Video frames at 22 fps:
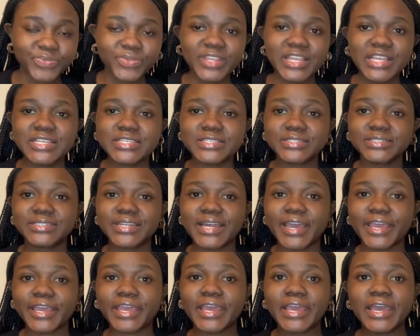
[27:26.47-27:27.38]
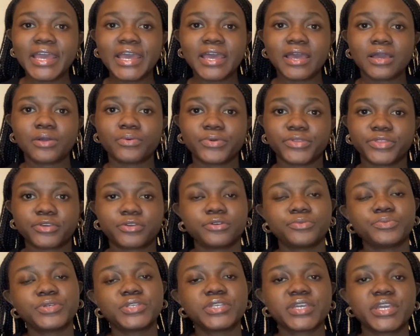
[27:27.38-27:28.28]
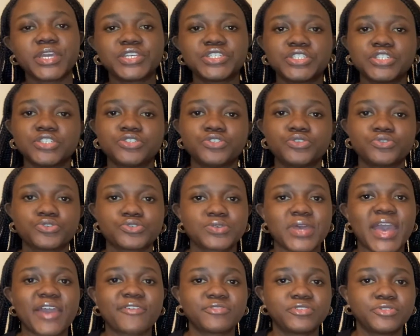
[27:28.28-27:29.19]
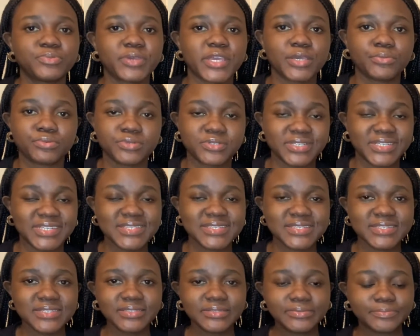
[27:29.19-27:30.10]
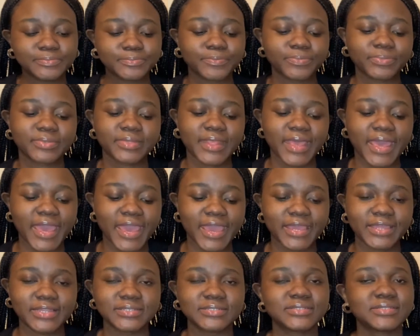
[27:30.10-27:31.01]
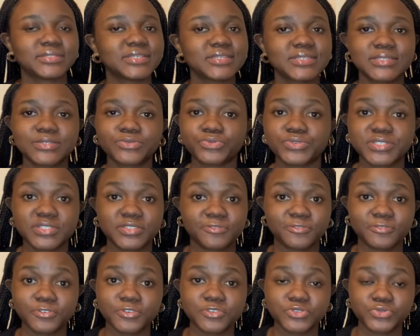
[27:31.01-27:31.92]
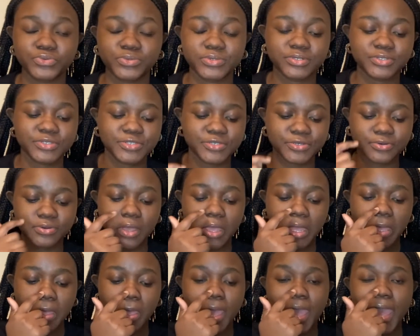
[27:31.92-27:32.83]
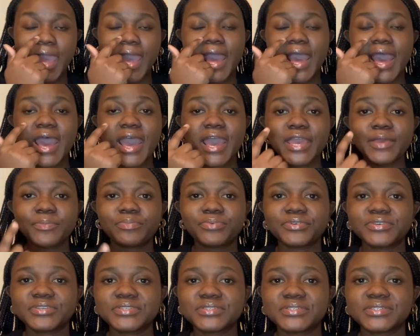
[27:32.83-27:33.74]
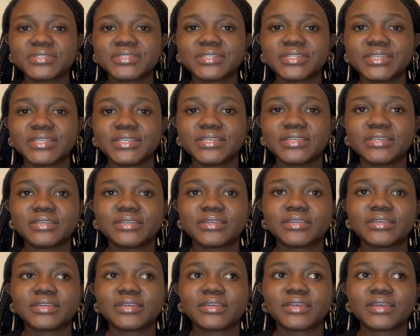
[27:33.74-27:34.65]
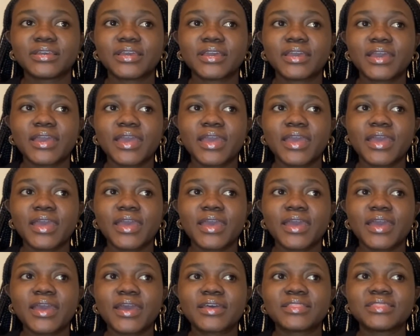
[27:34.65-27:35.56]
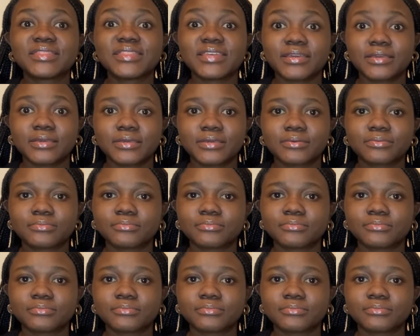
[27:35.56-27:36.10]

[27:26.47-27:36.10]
So like with communication, you also have to be able to listen, and listen was the first one. So I personally think,